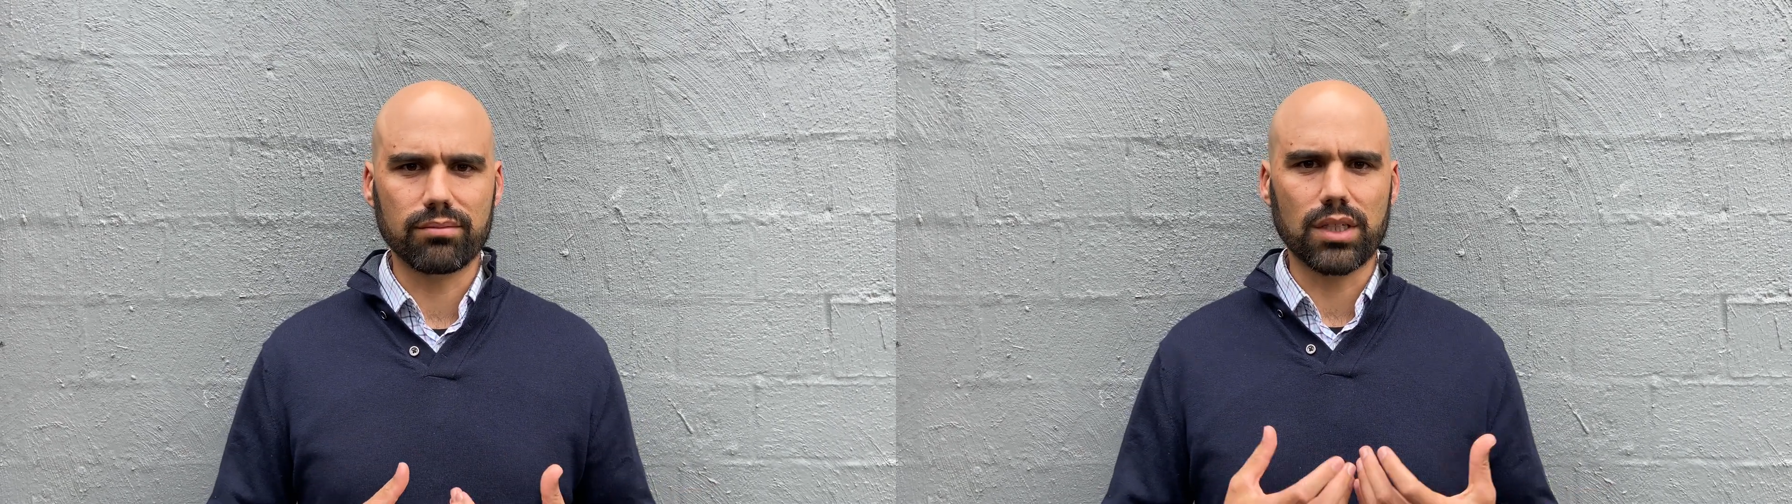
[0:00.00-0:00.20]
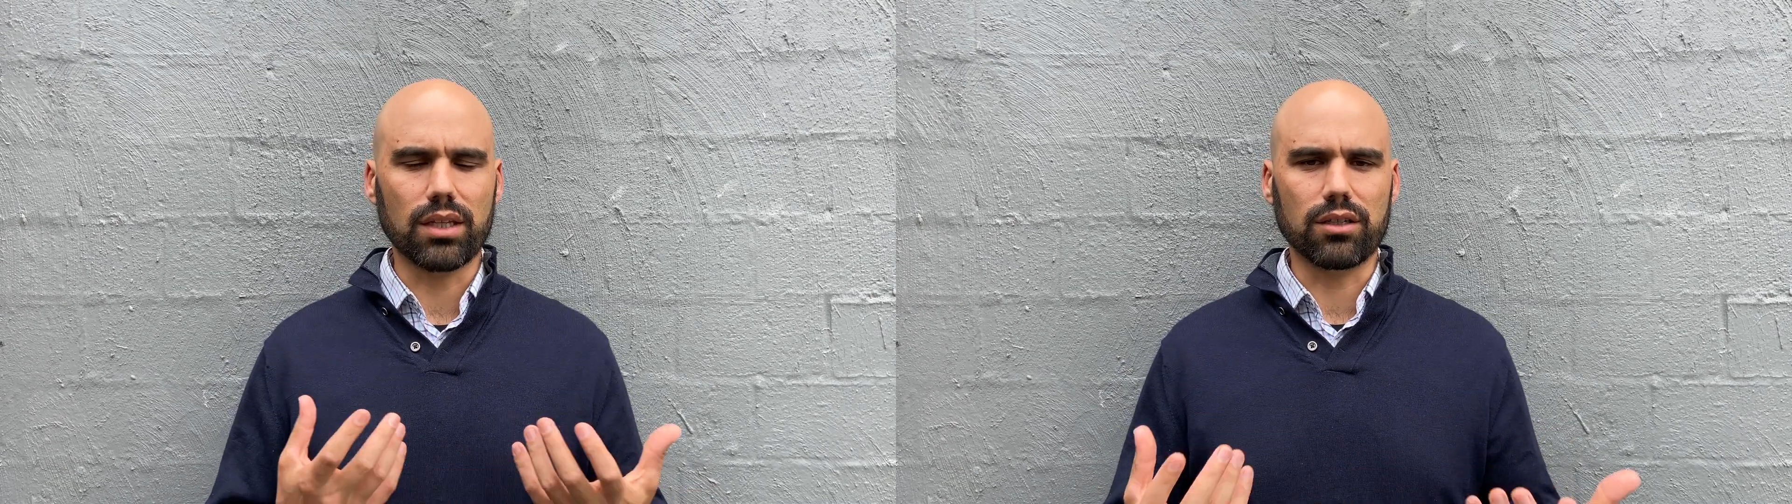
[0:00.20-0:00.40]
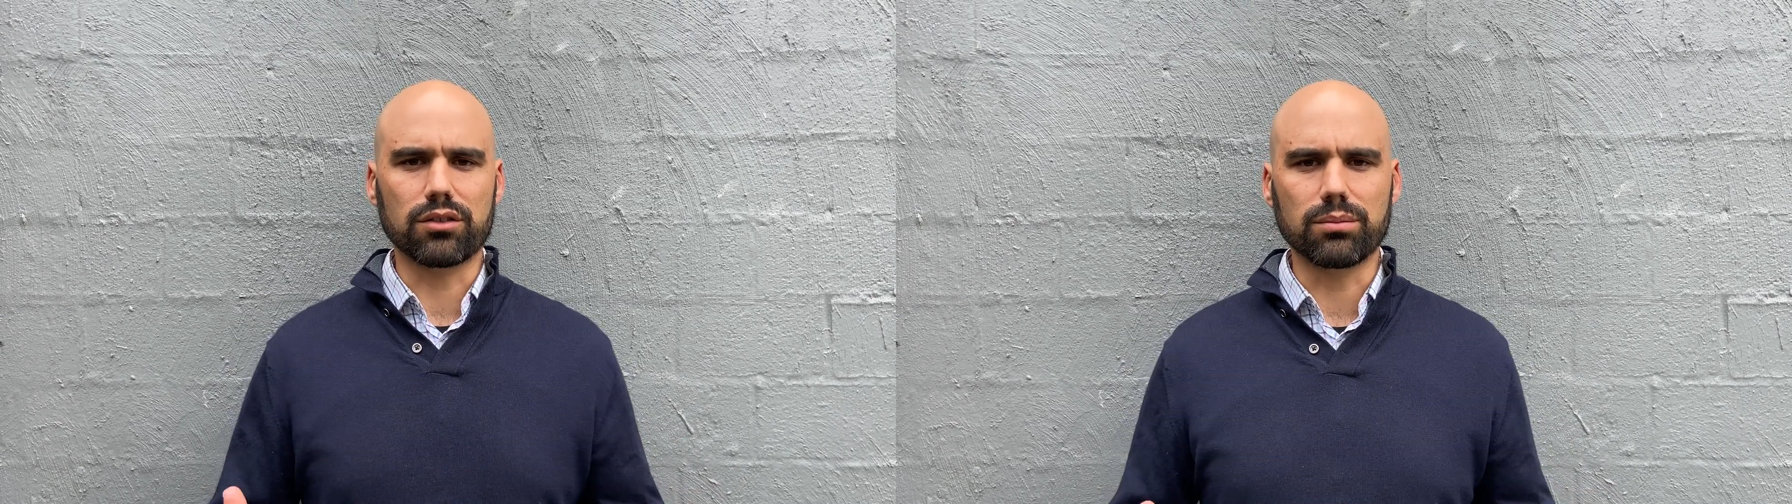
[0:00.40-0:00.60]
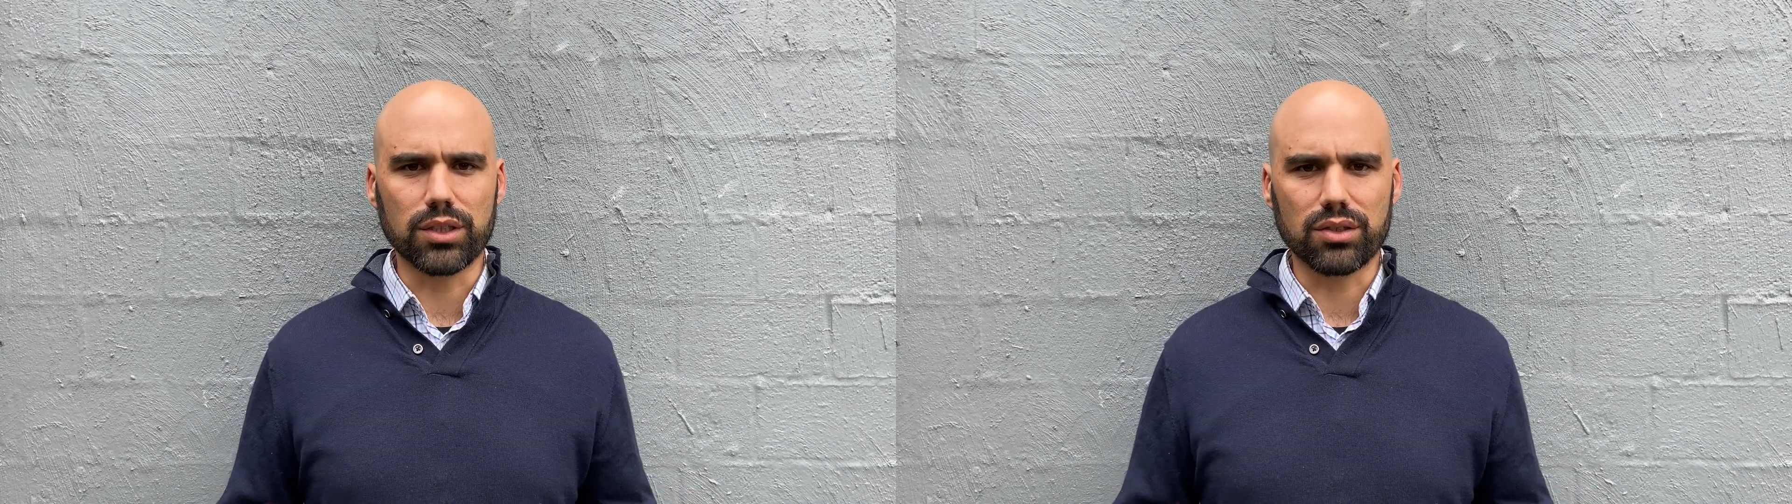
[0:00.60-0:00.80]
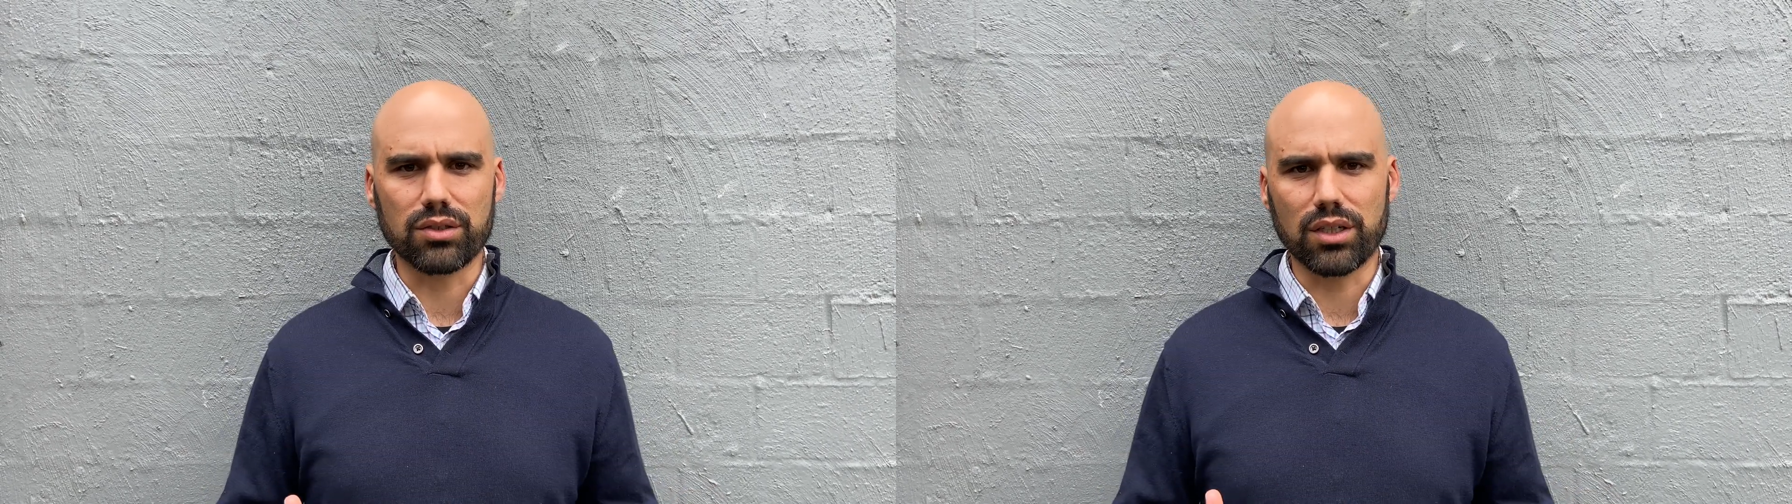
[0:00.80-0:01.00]
get their
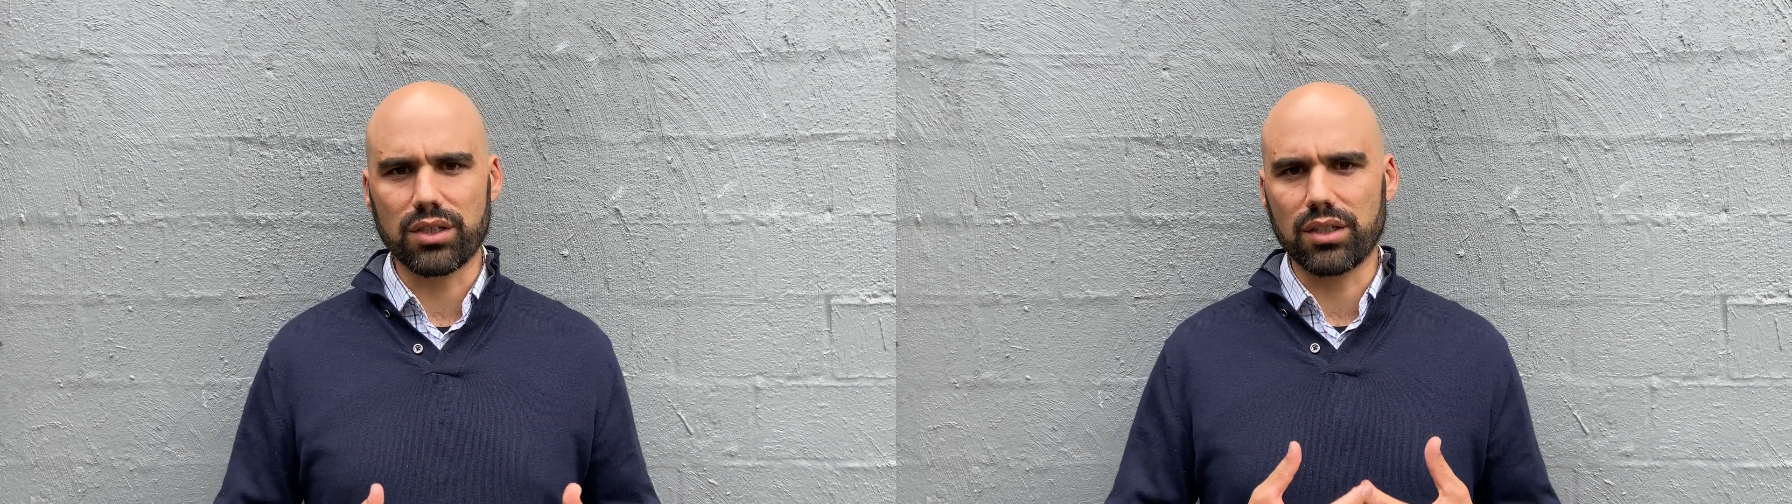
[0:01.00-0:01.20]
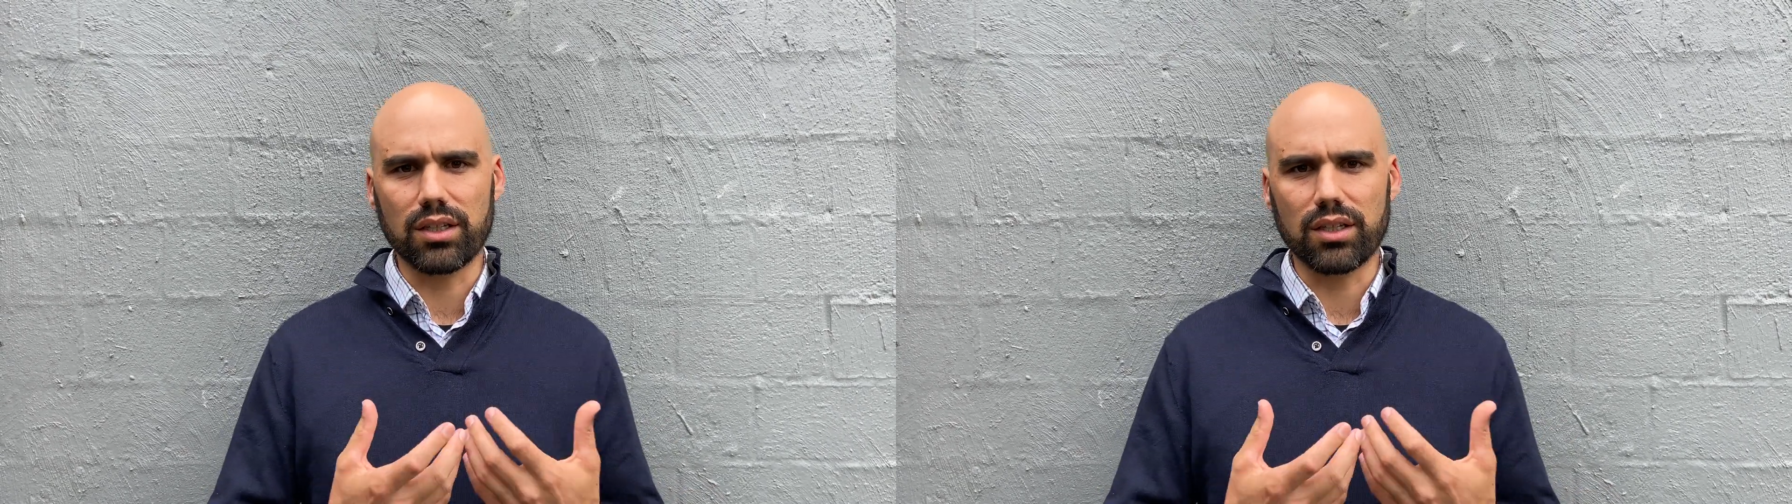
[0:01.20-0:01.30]
administration,